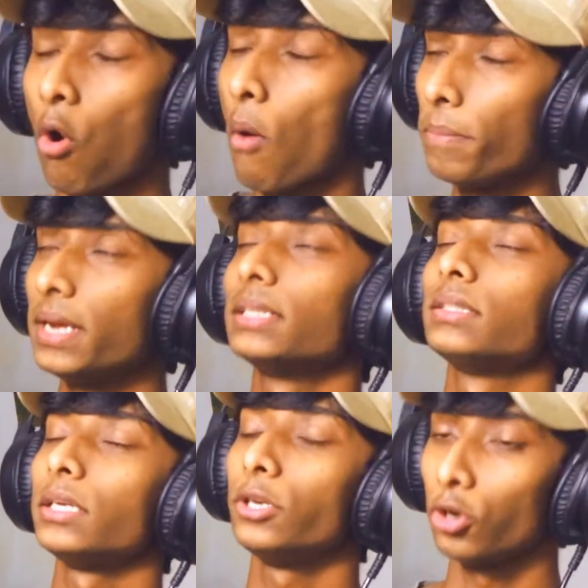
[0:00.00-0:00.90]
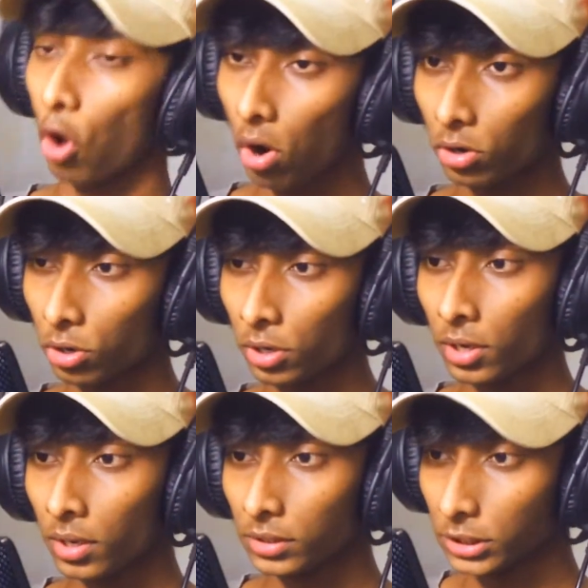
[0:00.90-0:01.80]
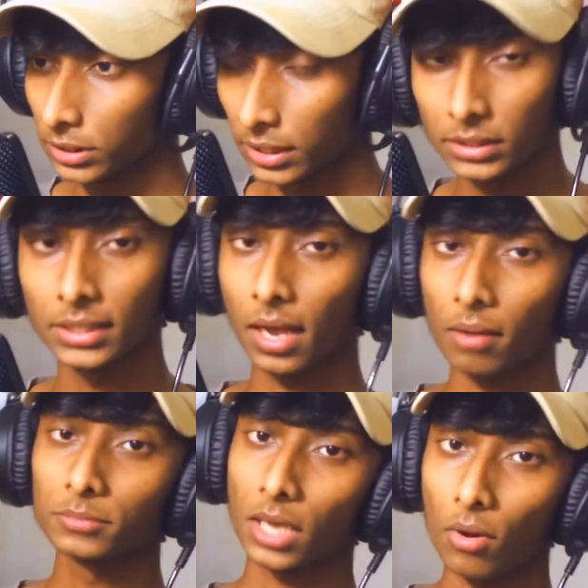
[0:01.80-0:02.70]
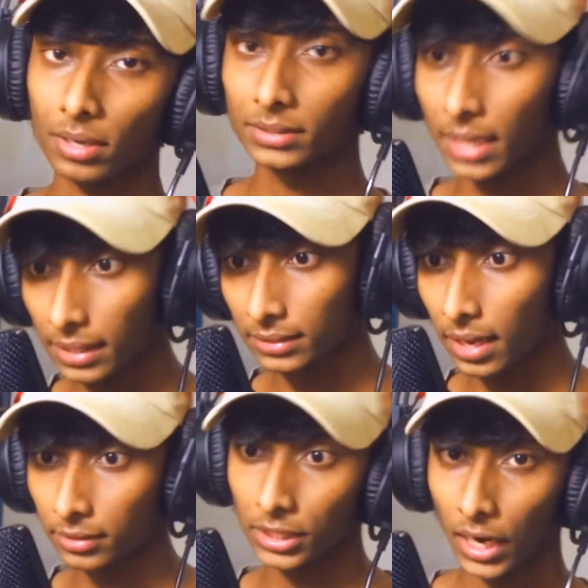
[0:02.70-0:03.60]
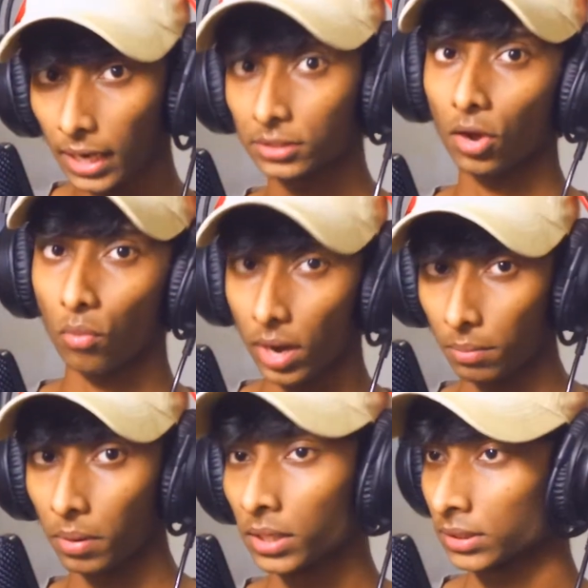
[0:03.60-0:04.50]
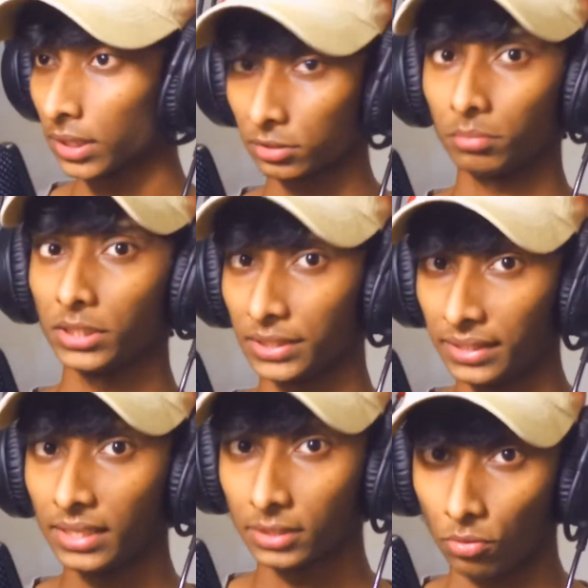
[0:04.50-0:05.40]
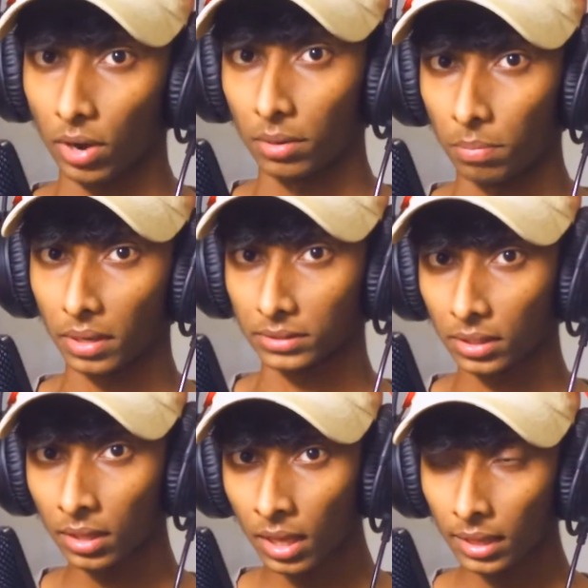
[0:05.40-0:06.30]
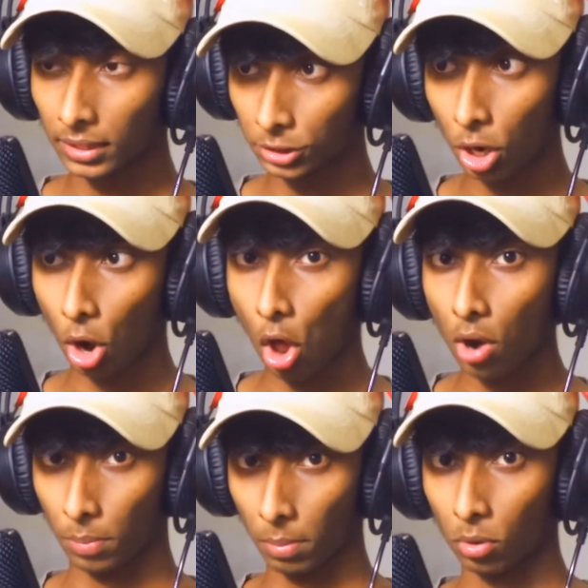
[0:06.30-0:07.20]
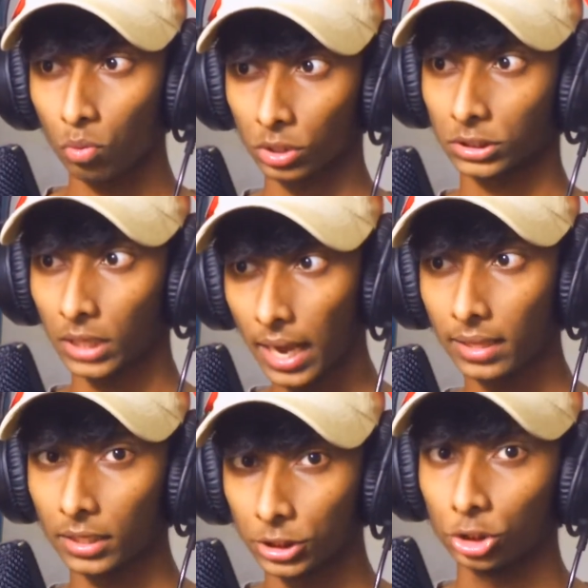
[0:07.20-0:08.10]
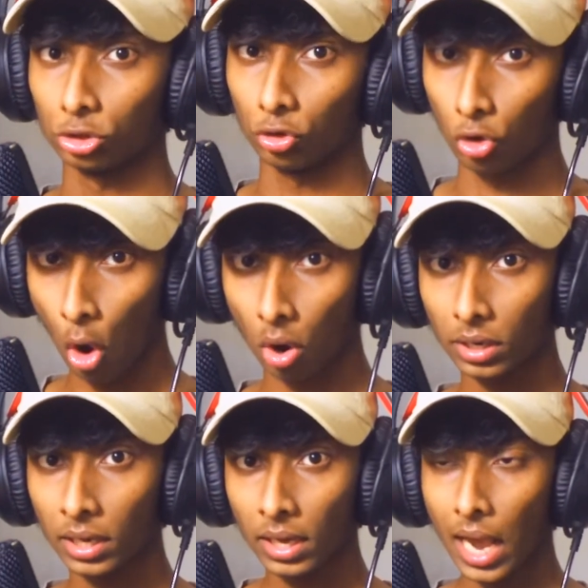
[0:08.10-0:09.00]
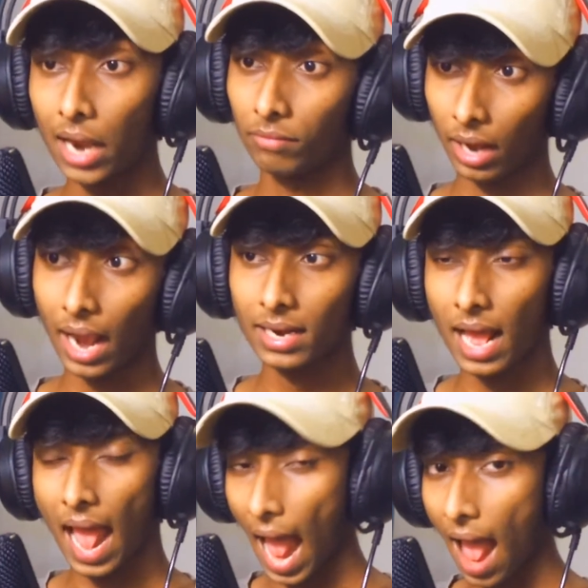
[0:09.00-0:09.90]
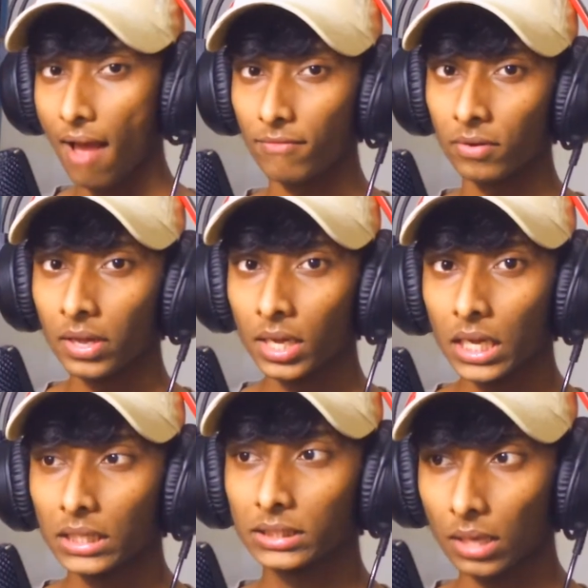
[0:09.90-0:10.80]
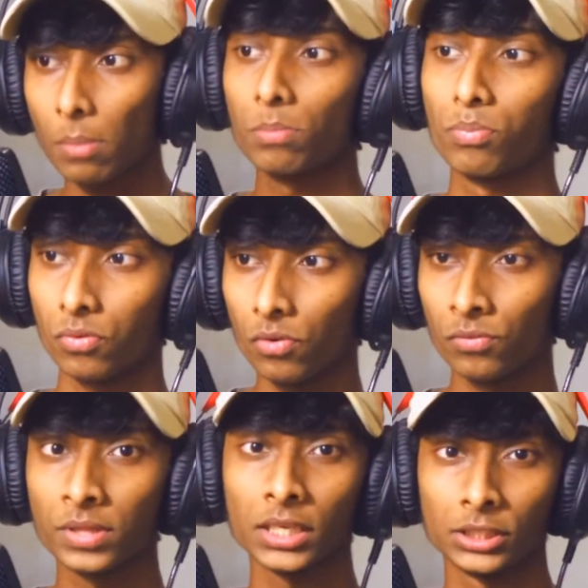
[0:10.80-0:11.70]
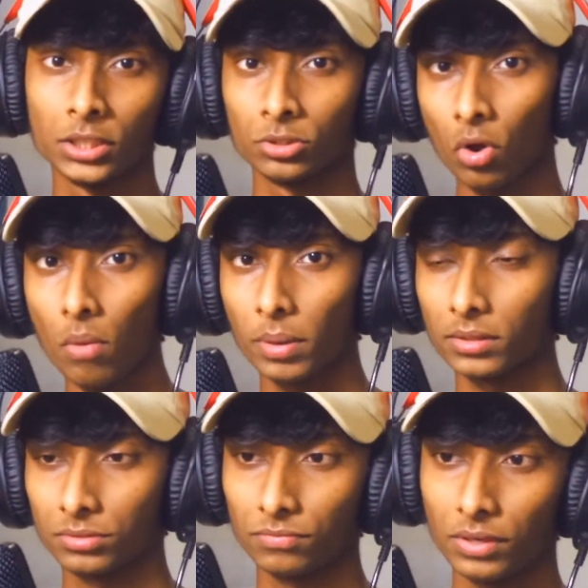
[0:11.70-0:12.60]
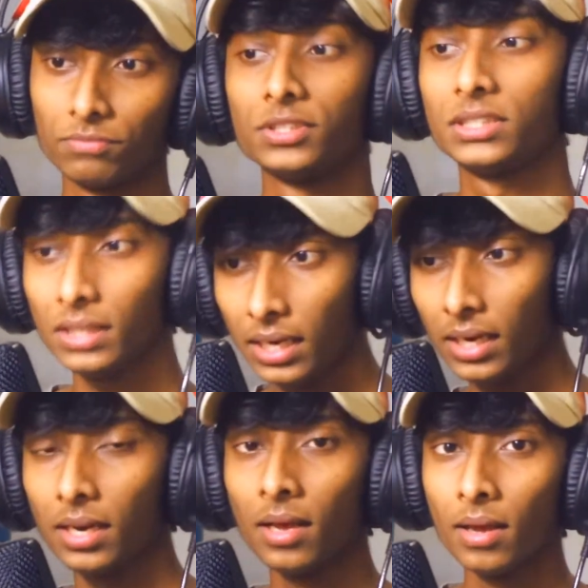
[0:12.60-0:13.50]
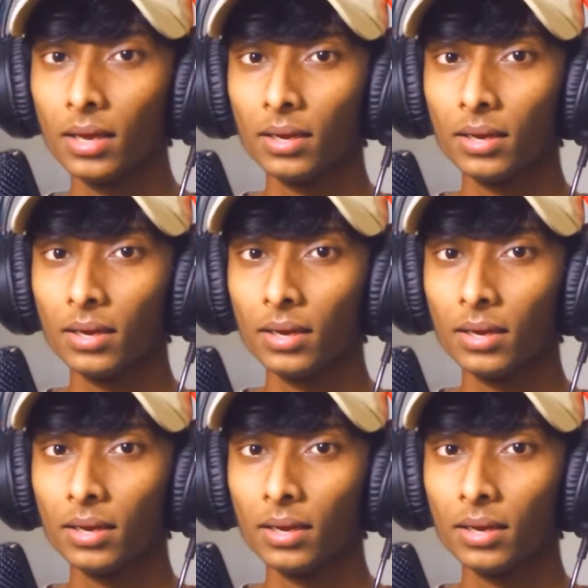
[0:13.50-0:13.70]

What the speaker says: Now, obviously not just because she comes out and says that she is a great person doesn't mean she is a great person. There's still a lot of people who are saying that she's not, and we kind of have some proof that she's not, because we've seen